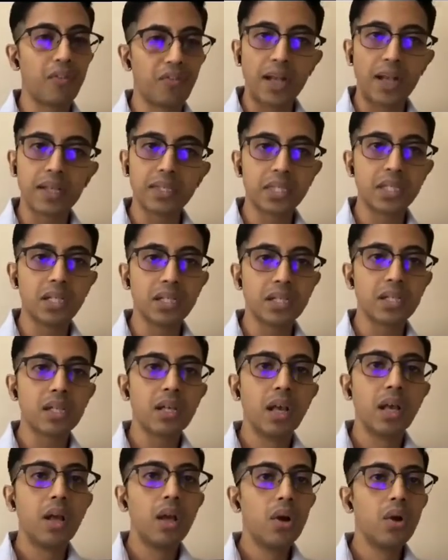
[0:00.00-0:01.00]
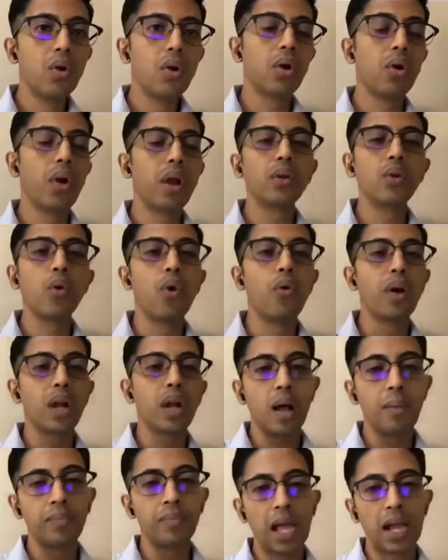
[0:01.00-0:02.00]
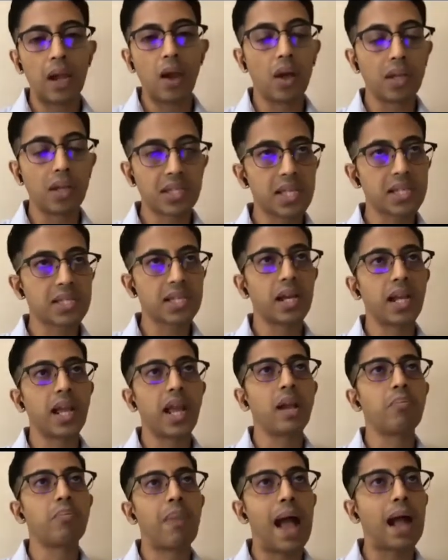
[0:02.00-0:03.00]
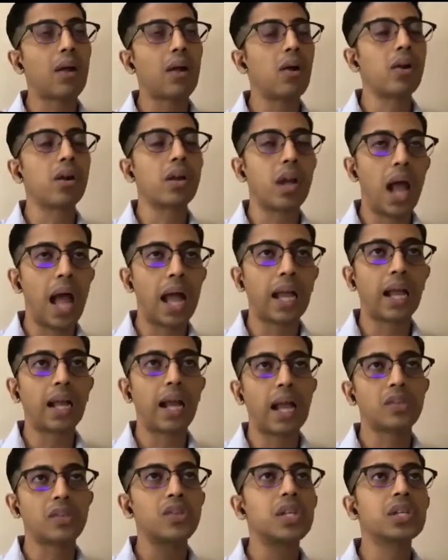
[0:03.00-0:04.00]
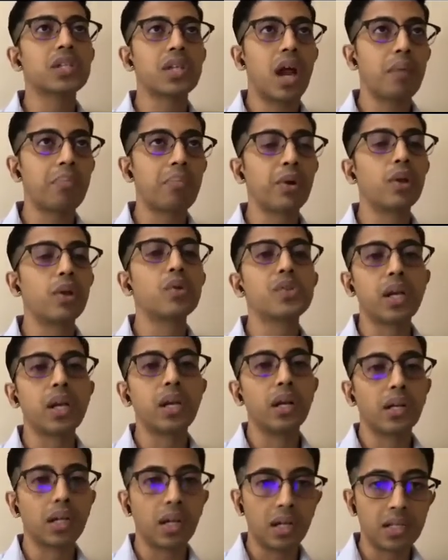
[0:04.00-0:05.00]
who are going to overcome their losses and get back on track and actually start producing returns and profits.